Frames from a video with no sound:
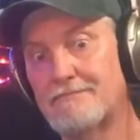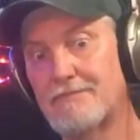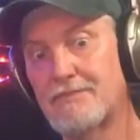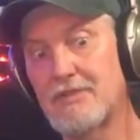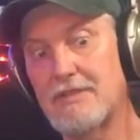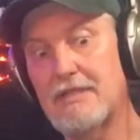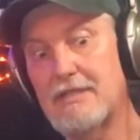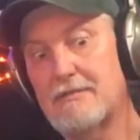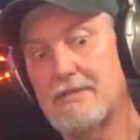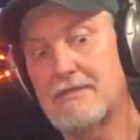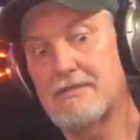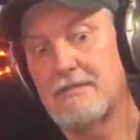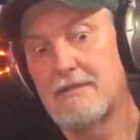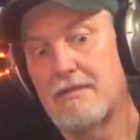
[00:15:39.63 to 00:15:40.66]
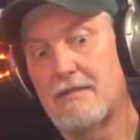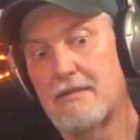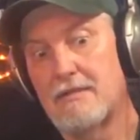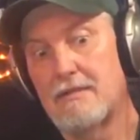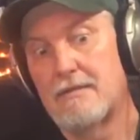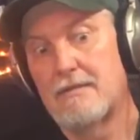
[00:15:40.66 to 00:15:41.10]
So anyways,
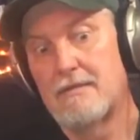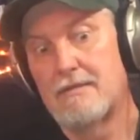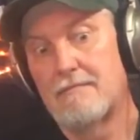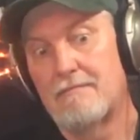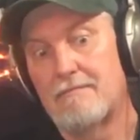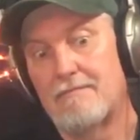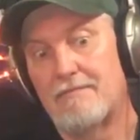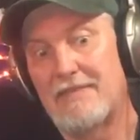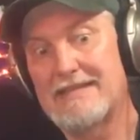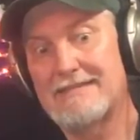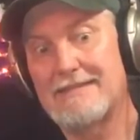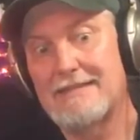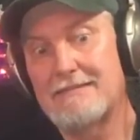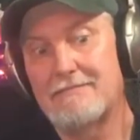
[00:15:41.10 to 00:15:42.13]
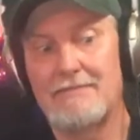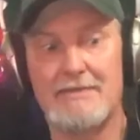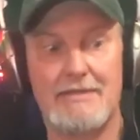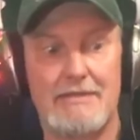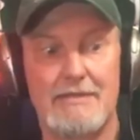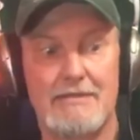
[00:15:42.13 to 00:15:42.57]
that's it.
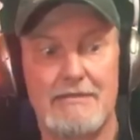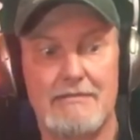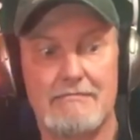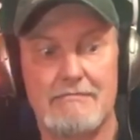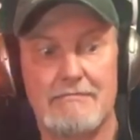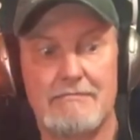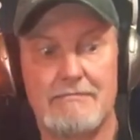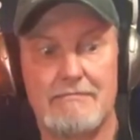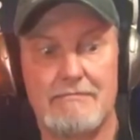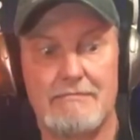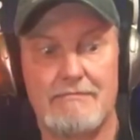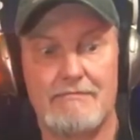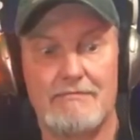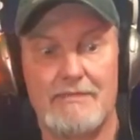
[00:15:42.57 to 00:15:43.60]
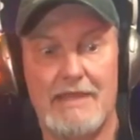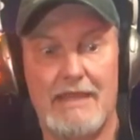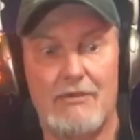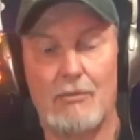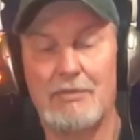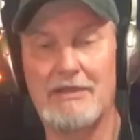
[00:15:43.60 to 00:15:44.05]
I
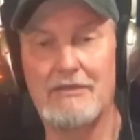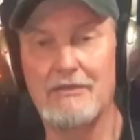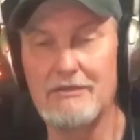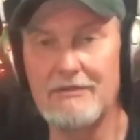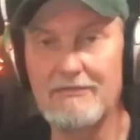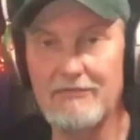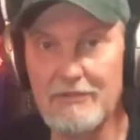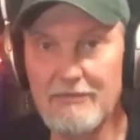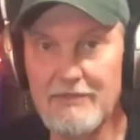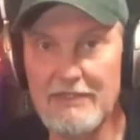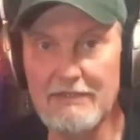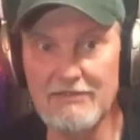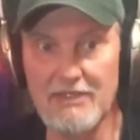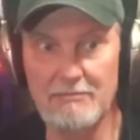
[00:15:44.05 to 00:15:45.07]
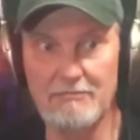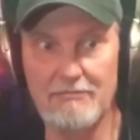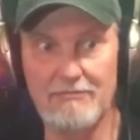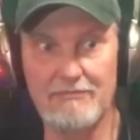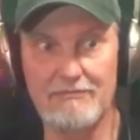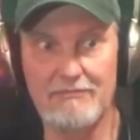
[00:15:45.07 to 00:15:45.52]
hope I cleared a few things up
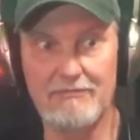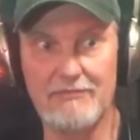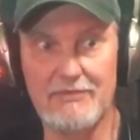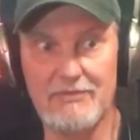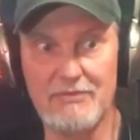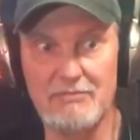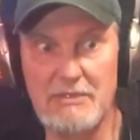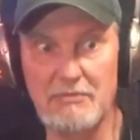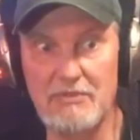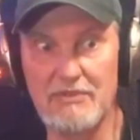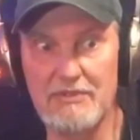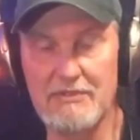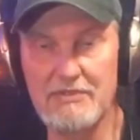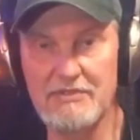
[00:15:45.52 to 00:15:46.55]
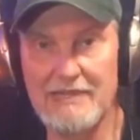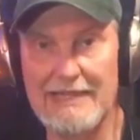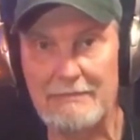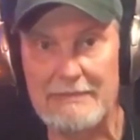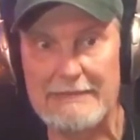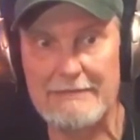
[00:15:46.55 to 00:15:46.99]
for some people that are
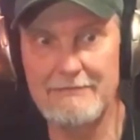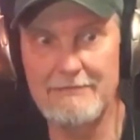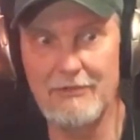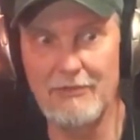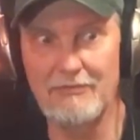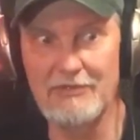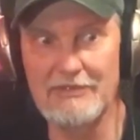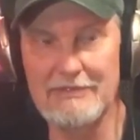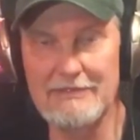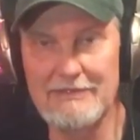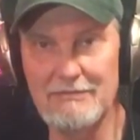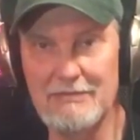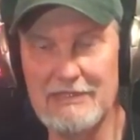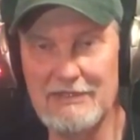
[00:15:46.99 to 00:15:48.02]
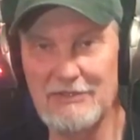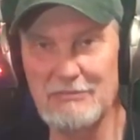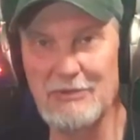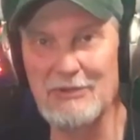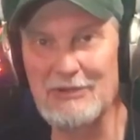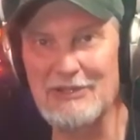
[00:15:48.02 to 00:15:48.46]
shopping. Hopefully I didn't make it
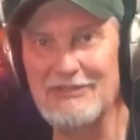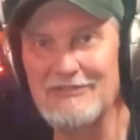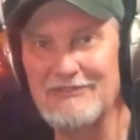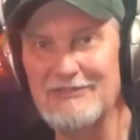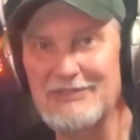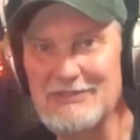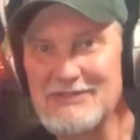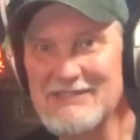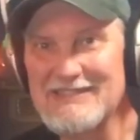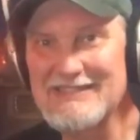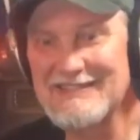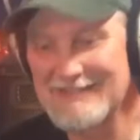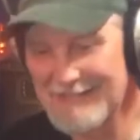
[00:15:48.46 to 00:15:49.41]
more confusing.